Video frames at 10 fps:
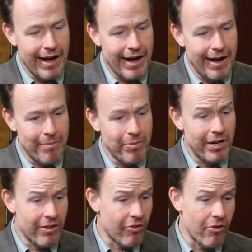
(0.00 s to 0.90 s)
But
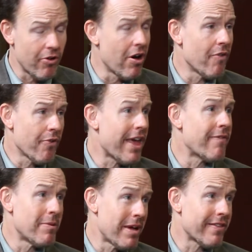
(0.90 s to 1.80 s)
it started off with
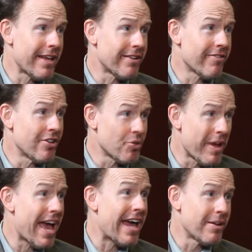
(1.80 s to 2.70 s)
having to make that decision. We
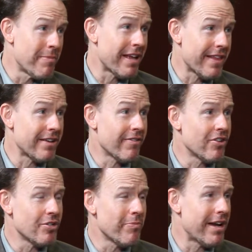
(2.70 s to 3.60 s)
had to make that
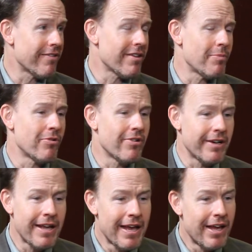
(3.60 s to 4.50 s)
decision by December, and
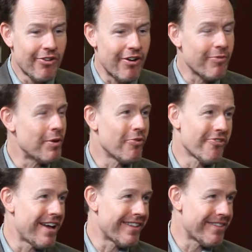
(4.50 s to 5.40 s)
trust me, it was
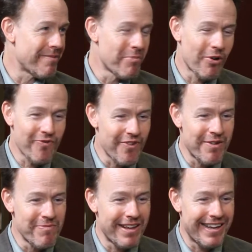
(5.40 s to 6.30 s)
not the most
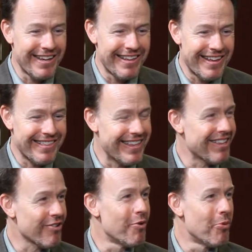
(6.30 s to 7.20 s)
fun meeting that the
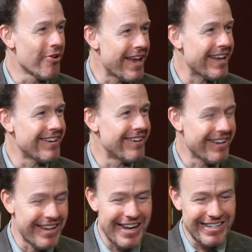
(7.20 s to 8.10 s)
school board had to
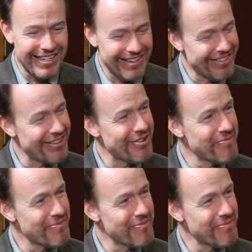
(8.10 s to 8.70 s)
engage in. So,